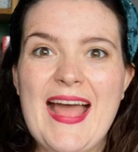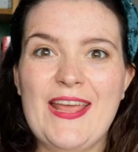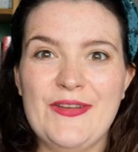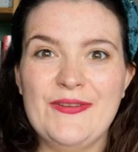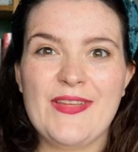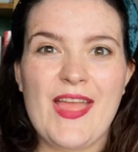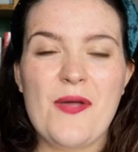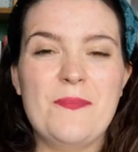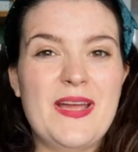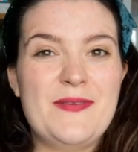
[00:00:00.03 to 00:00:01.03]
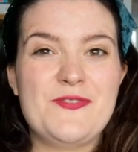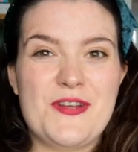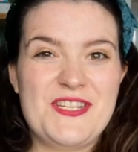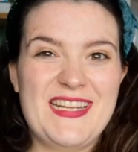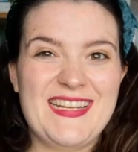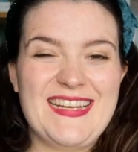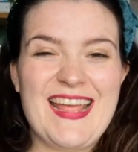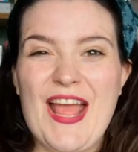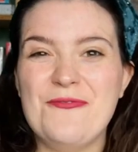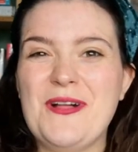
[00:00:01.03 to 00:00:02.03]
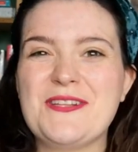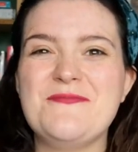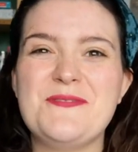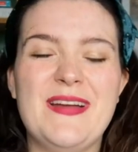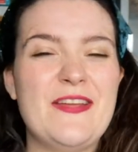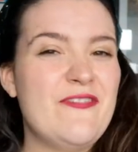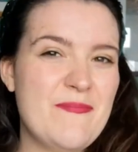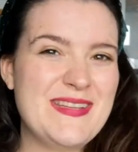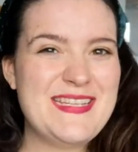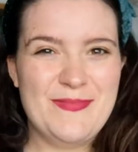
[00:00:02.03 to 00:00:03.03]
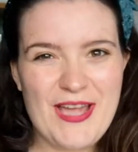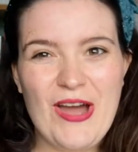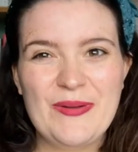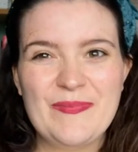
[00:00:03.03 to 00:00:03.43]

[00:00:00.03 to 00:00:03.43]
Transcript: Hello, my name's Roisin, and welcome to my November TBR.